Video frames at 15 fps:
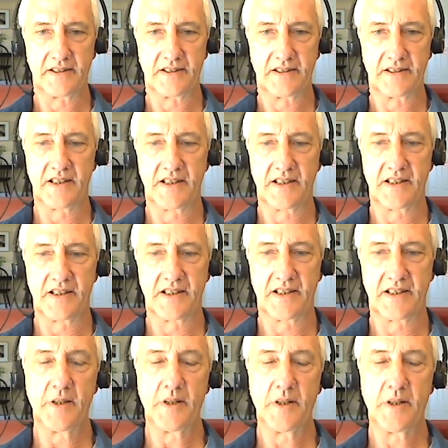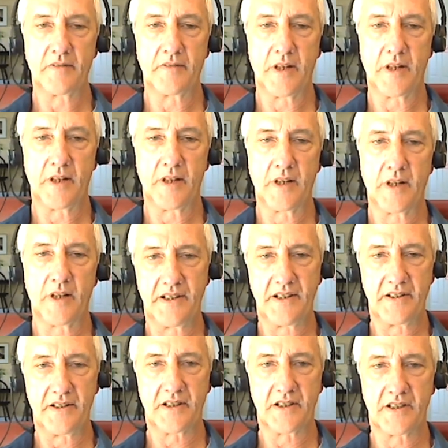To say, I am in Ramana's
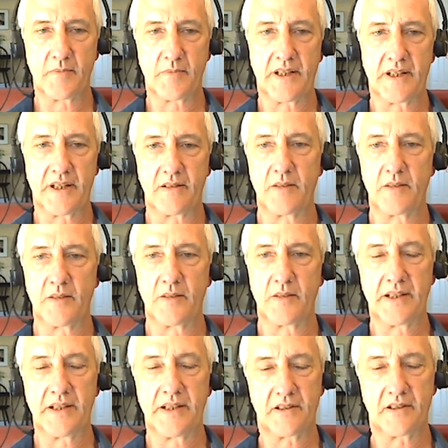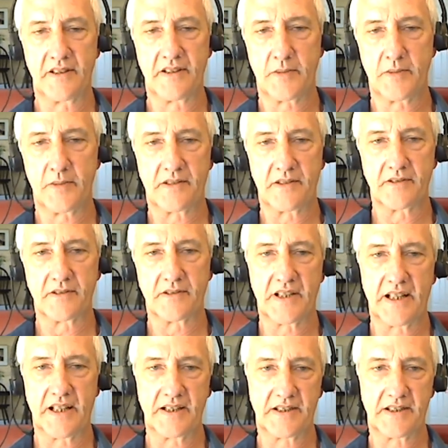lineage somehow implies you're in a special
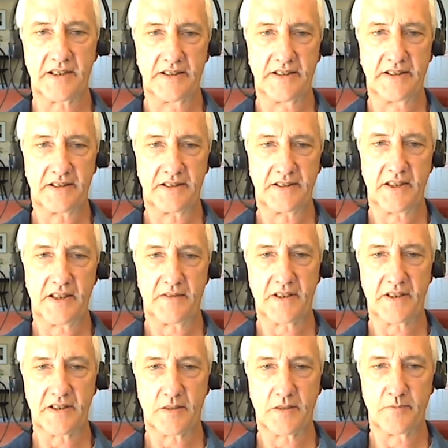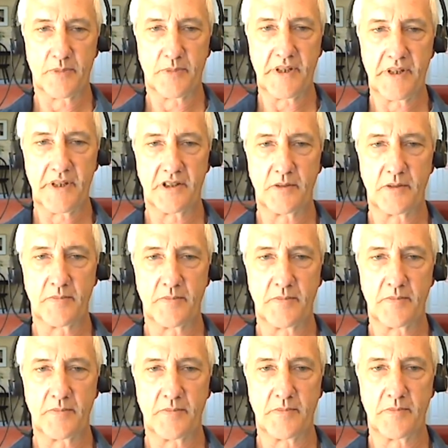state, you've got some permission to be
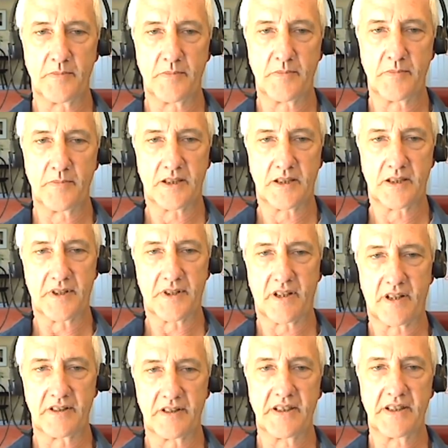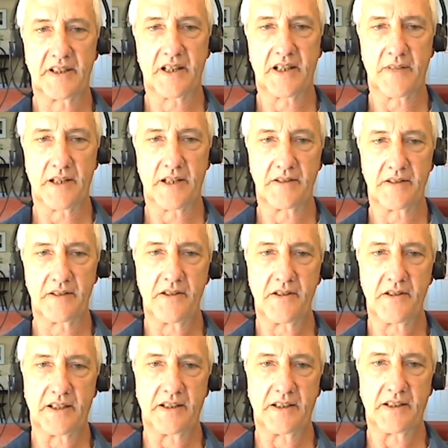there, some authority to give out
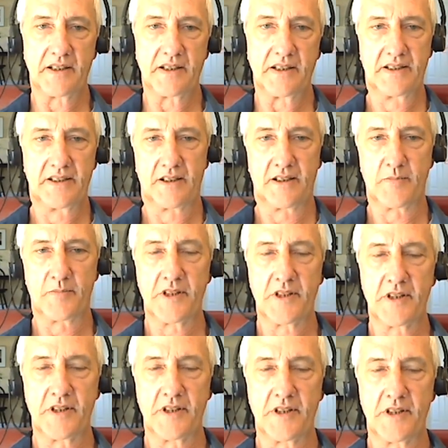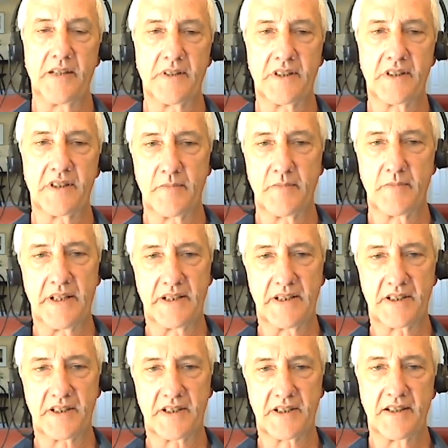teachings, and possibly even some inner
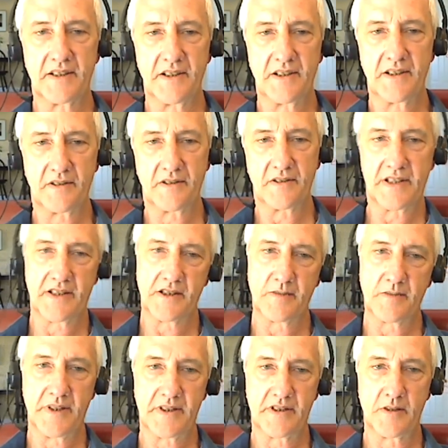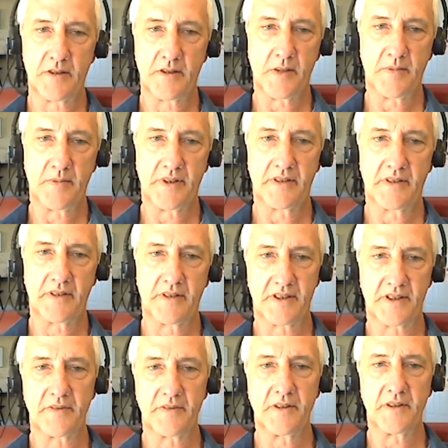state that you can transmit to the people in front
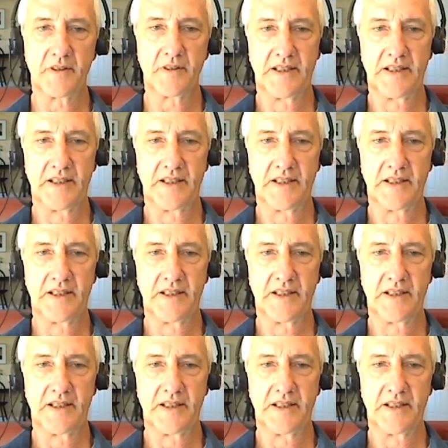of you.